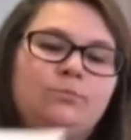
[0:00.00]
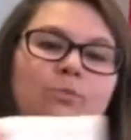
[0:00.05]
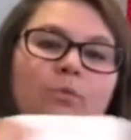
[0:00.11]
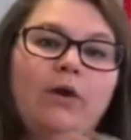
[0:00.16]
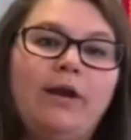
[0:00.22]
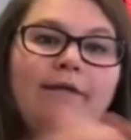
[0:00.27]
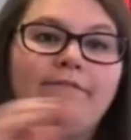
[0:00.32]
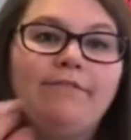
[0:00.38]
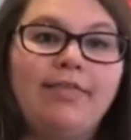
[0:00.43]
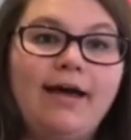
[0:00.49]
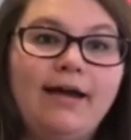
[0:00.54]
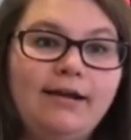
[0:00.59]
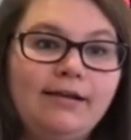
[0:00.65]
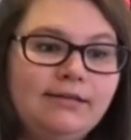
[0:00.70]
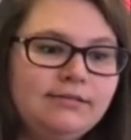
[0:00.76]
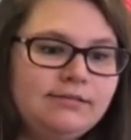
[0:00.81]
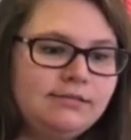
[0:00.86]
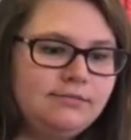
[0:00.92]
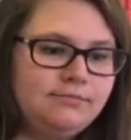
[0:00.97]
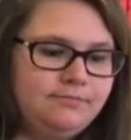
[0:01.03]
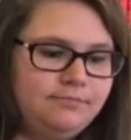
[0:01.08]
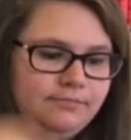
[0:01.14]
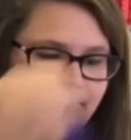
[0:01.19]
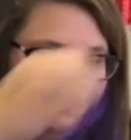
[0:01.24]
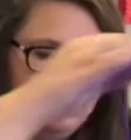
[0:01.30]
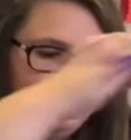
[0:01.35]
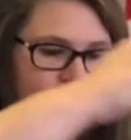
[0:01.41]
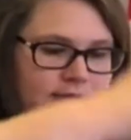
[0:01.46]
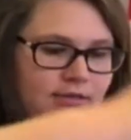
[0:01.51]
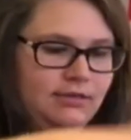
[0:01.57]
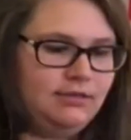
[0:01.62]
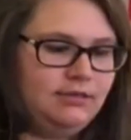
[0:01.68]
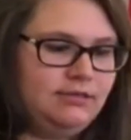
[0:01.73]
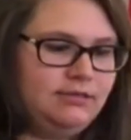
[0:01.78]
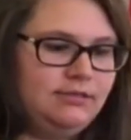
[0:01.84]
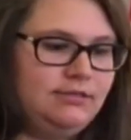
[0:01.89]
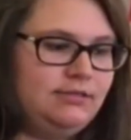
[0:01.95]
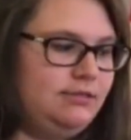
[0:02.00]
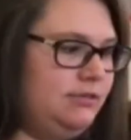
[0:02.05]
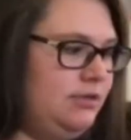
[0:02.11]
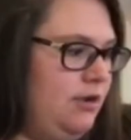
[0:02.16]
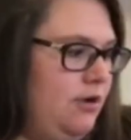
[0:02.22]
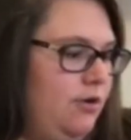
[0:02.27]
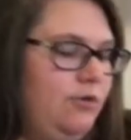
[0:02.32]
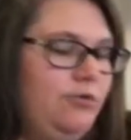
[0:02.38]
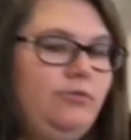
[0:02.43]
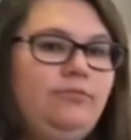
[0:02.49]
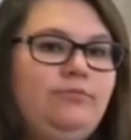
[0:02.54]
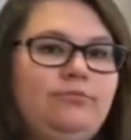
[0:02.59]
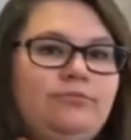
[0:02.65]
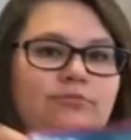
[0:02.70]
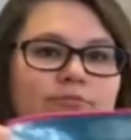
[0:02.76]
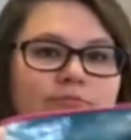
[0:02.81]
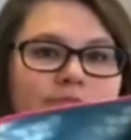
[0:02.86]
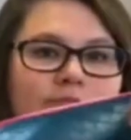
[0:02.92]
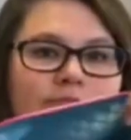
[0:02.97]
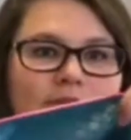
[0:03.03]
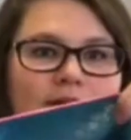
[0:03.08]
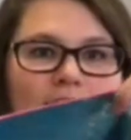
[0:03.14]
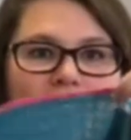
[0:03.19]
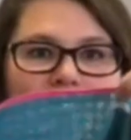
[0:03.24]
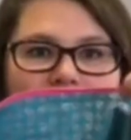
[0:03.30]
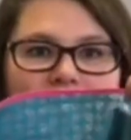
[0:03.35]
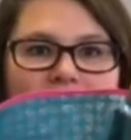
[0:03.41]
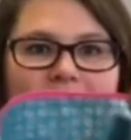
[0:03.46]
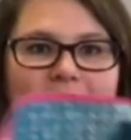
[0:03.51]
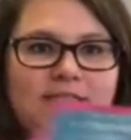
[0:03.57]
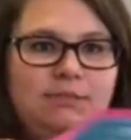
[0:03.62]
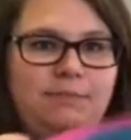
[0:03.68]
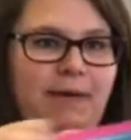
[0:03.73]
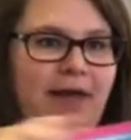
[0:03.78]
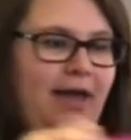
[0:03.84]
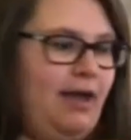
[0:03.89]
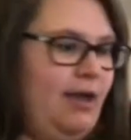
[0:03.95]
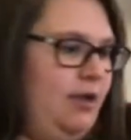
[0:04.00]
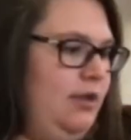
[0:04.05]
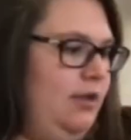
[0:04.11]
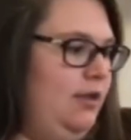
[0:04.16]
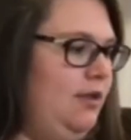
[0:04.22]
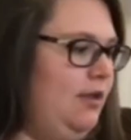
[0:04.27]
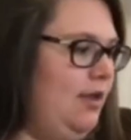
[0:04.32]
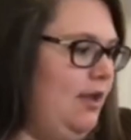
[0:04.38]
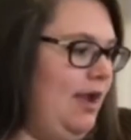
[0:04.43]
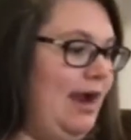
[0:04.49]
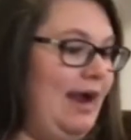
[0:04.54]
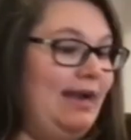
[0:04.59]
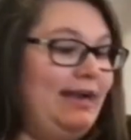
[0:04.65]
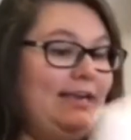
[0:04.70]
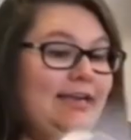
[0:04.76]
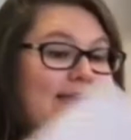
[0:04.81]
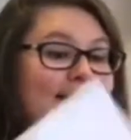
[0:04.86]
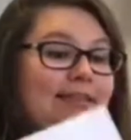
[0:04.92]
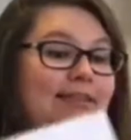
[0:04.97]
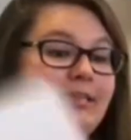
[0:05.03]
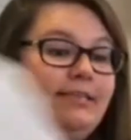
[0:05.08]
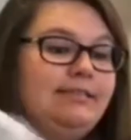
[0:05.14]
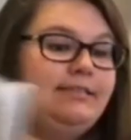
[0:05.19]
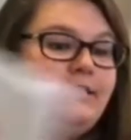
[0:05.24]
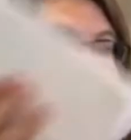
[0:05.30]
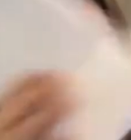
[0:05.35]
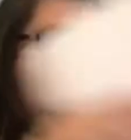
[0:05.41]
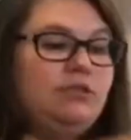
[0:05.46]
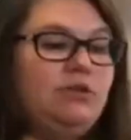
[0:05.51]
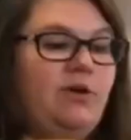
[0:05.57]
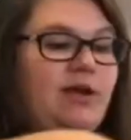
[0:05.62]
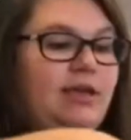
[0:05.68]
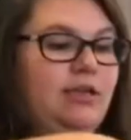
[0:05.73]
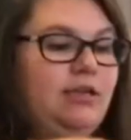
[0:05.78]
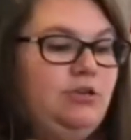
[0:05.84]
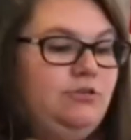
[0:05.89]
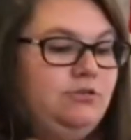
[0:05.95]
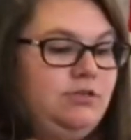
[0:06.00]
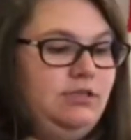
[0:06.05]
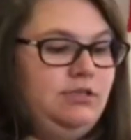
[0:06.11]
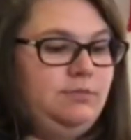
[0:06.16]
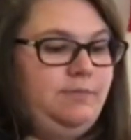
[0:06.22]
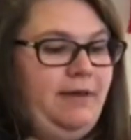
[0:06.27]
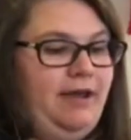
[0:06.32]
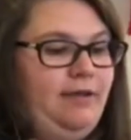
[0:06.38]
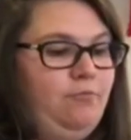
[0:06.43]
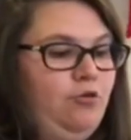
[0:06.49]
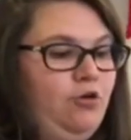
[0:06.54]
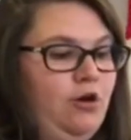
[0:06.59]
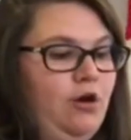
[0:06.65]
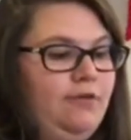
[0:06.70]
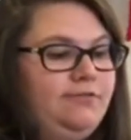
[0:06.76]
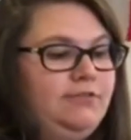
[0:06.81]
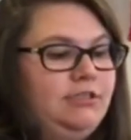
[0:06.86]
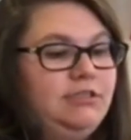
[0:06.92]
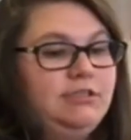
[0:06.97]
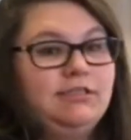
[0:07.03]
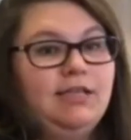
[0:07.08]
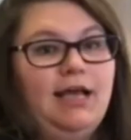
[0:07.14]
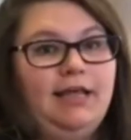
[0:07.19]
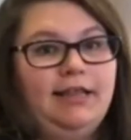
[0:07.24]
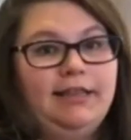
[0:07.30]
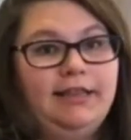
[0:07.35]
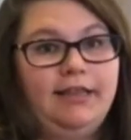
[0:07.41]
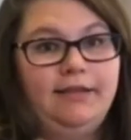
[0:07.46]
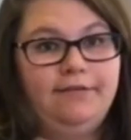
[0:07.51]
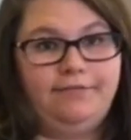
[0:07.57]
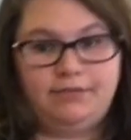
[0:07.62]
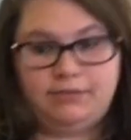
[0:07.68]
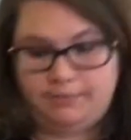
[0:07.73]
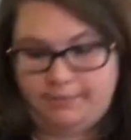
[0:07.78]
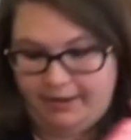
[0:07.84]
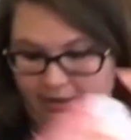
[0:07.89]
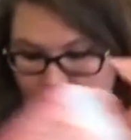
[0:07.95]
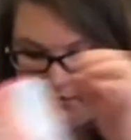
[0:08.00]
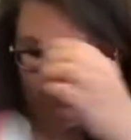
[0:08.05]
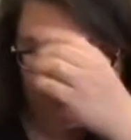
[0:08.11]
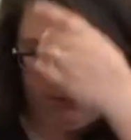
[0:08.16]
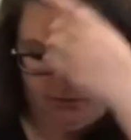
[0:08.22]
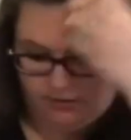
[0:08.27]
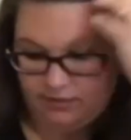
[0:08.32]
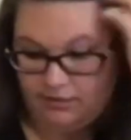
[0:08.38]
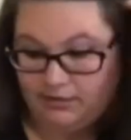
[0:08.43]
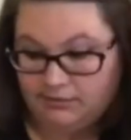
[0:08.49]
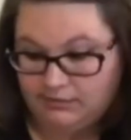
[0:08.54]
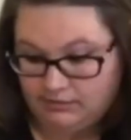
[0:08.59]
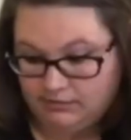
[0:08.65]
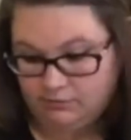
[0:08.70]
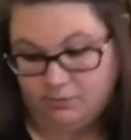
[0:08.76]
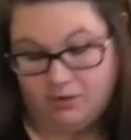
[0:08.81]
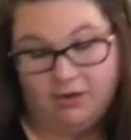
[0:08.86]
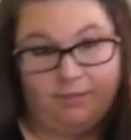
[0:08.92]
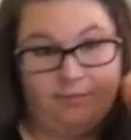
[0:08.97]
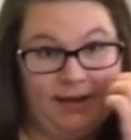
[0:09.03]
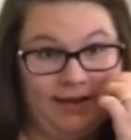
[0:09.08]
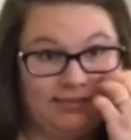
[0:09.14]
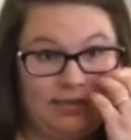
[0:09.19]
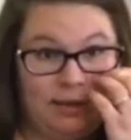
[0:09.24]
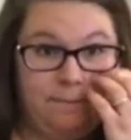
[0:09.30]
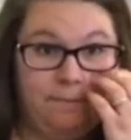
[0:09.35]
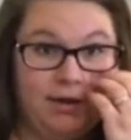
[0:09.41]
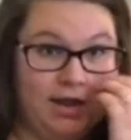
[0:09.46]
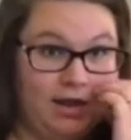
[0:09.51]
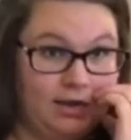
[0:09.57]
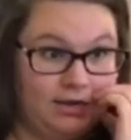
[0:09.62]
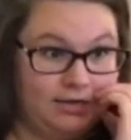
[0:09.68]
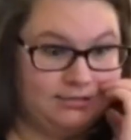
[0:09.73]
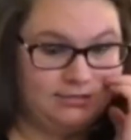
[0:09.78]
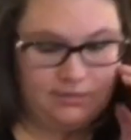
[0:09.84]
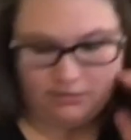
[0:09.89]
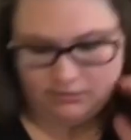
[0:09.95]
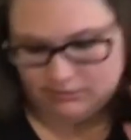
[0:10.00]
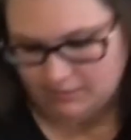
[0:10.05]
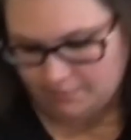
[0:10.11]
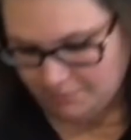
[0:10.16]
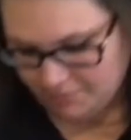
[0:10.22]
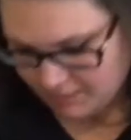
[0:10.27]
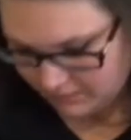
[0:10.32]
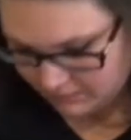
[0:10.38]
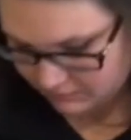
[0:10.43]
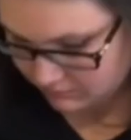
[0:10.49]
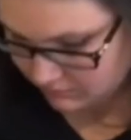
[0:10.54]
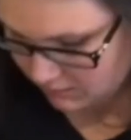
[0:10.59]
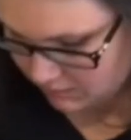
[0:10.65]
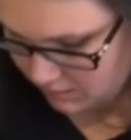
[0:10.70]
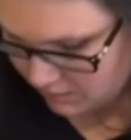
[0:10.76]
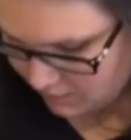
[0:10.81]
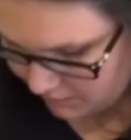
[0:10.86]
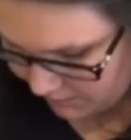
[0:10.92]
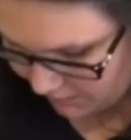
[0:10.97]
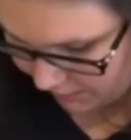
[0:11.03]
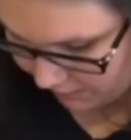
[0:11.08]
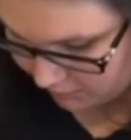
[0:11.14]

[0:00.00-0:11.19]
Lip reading: Whatever that is. So, I love this bag. I need to get these done so I can use this bag more often because I love this bag. This is one of the bags I'm not going to sell. Some of these that